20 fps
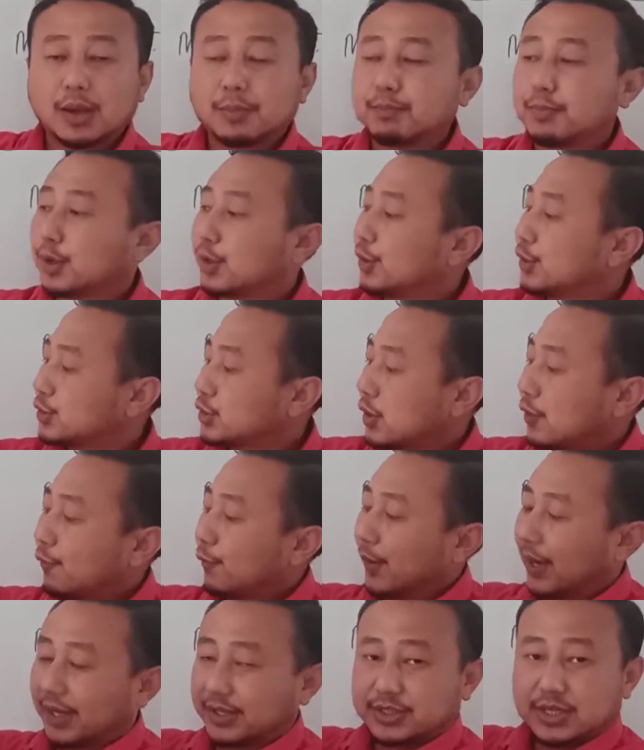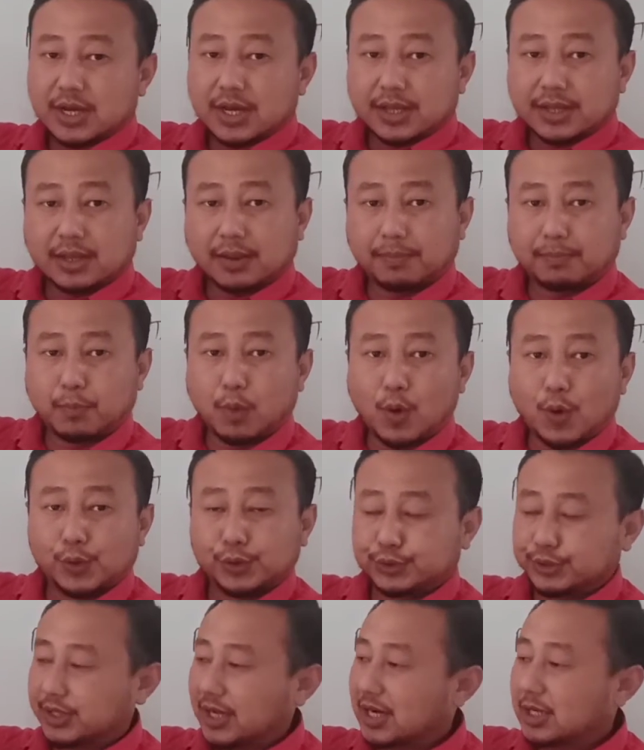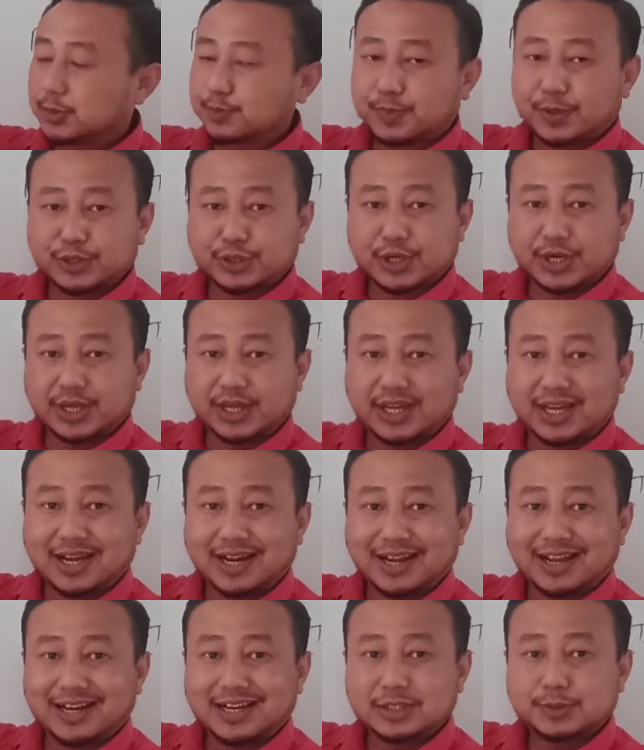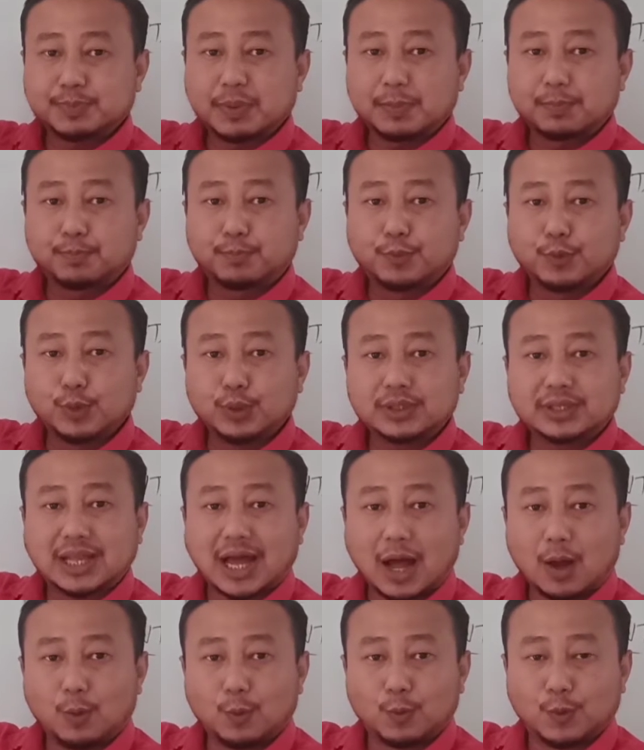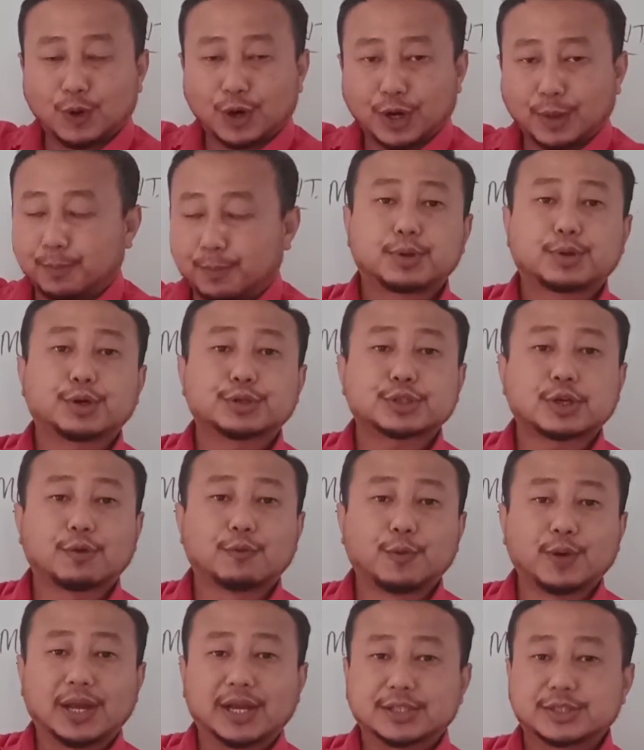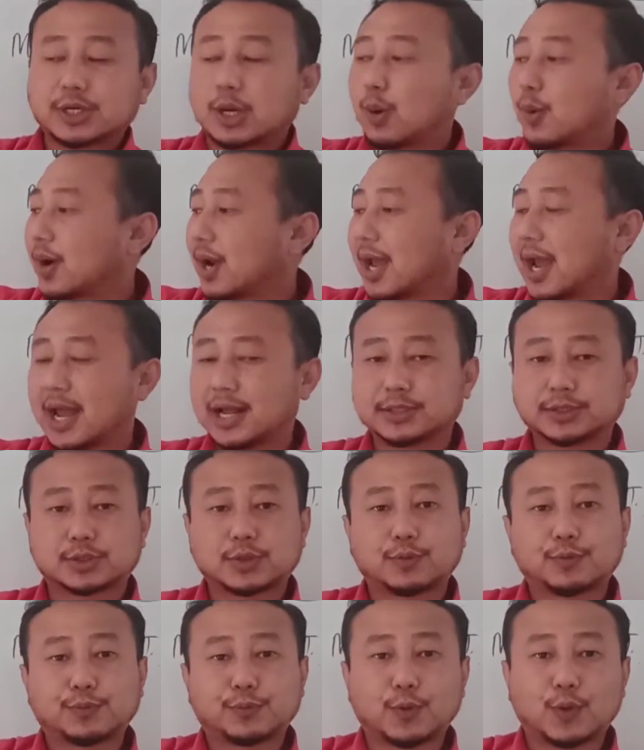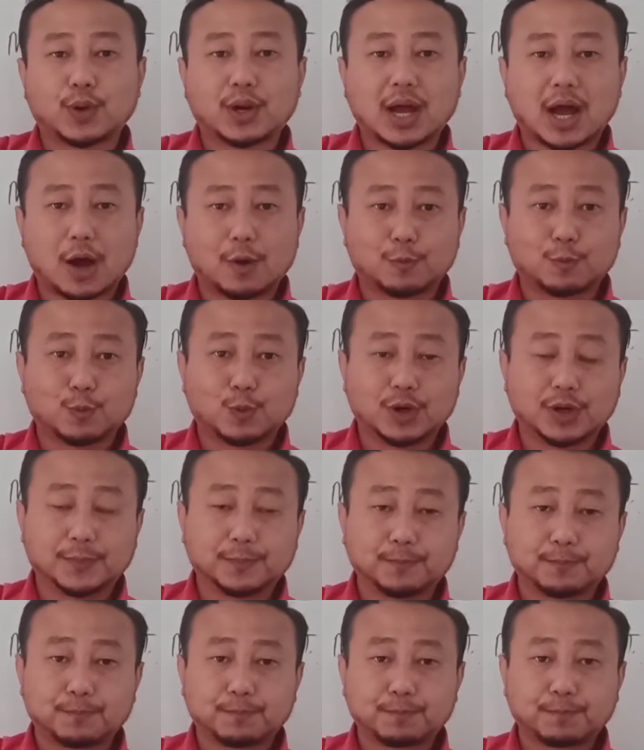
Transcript: Because of which the bone that is present here, it has been pulled downward, because of which our hands fall upward.